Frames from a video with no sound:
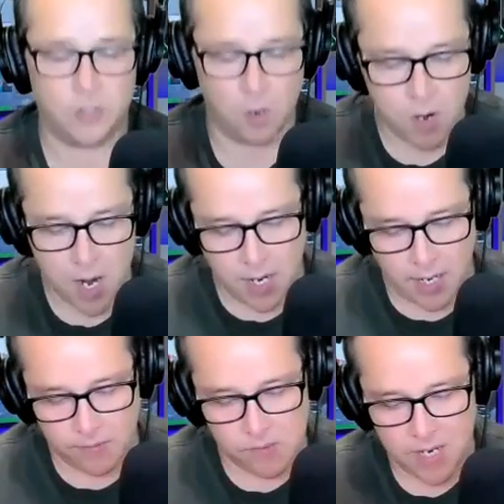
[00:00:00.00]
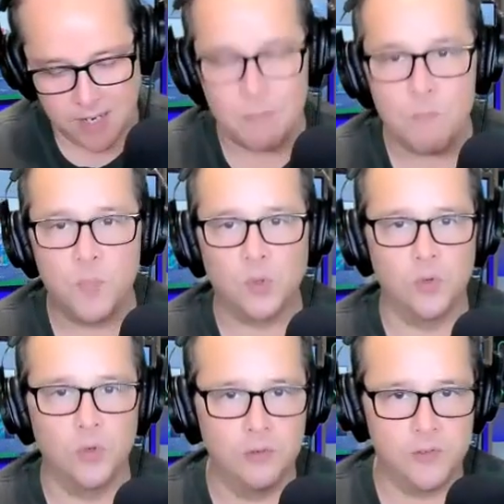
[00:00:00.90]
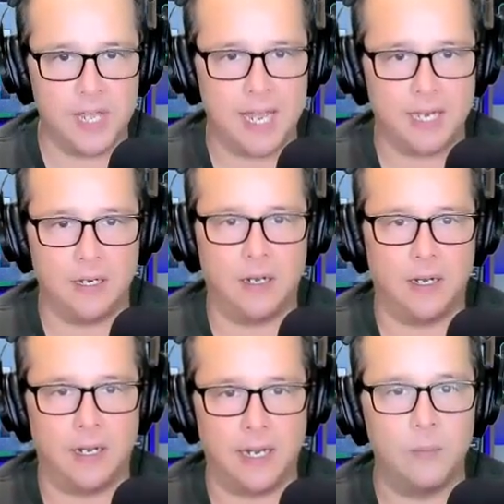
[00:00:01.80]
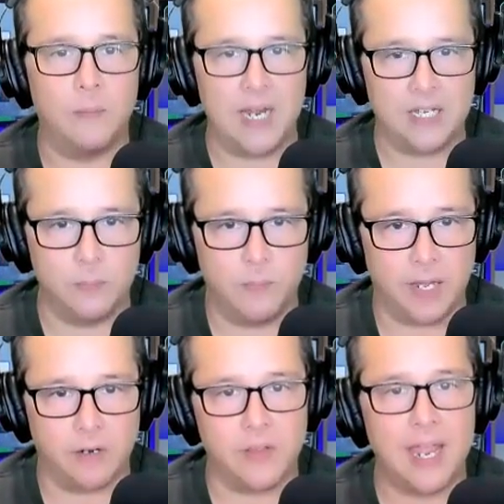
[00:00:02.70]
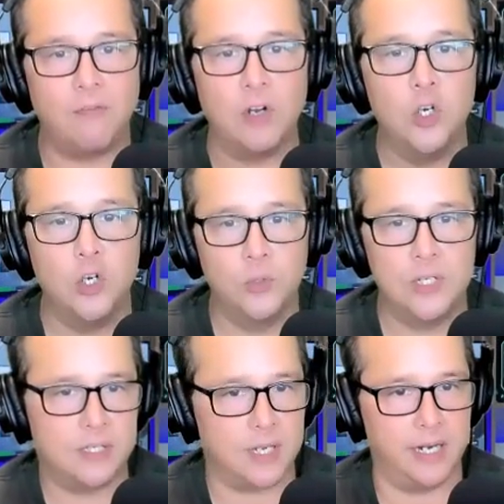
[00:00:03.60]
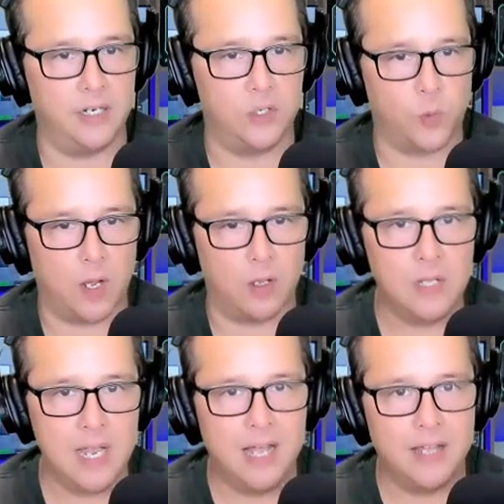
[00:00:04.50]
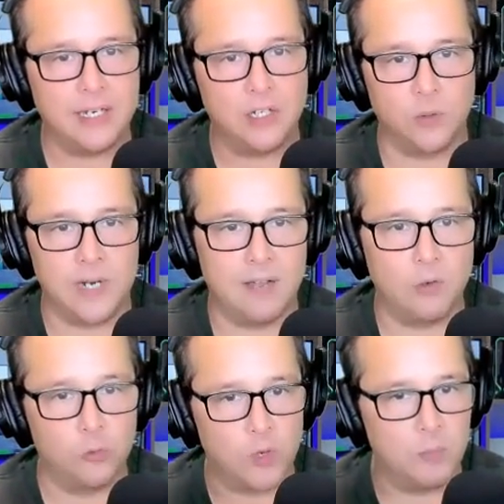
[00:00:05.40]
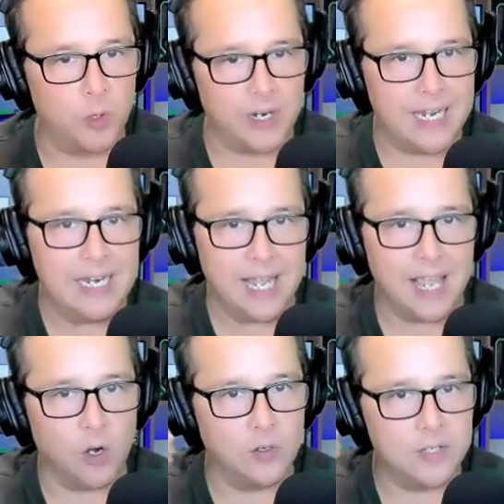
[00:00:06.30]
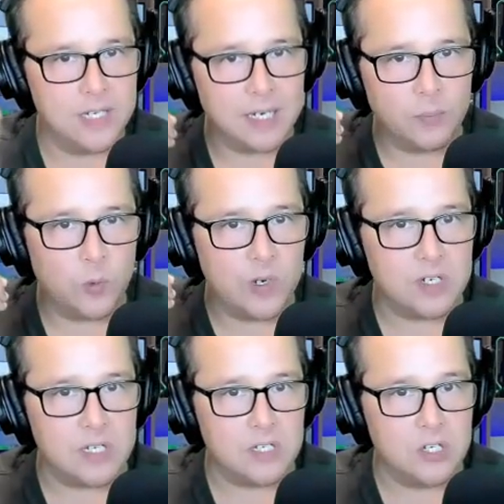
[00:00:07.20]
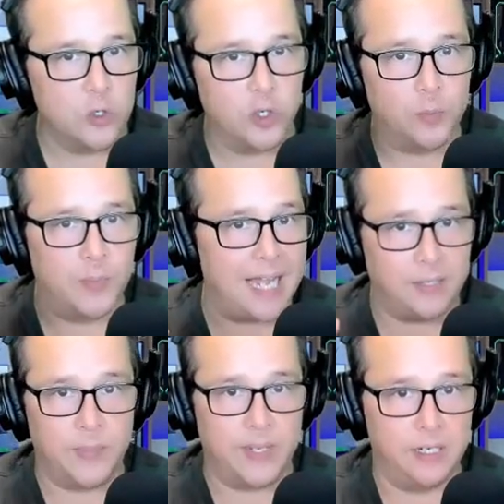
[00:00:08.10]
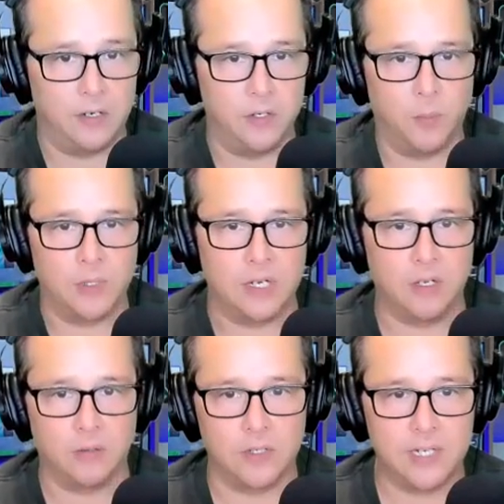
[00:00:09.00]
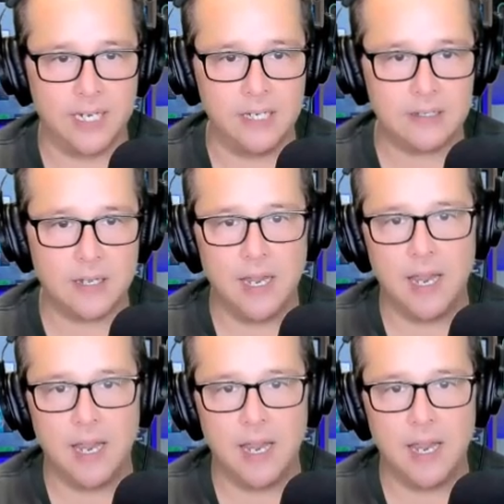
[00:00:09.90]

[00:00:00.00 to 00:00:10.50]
So it improves that and it makes it better. They have a new design as well. They don't have a rubber in-ear tip, which is good or bad depending on your particular taste.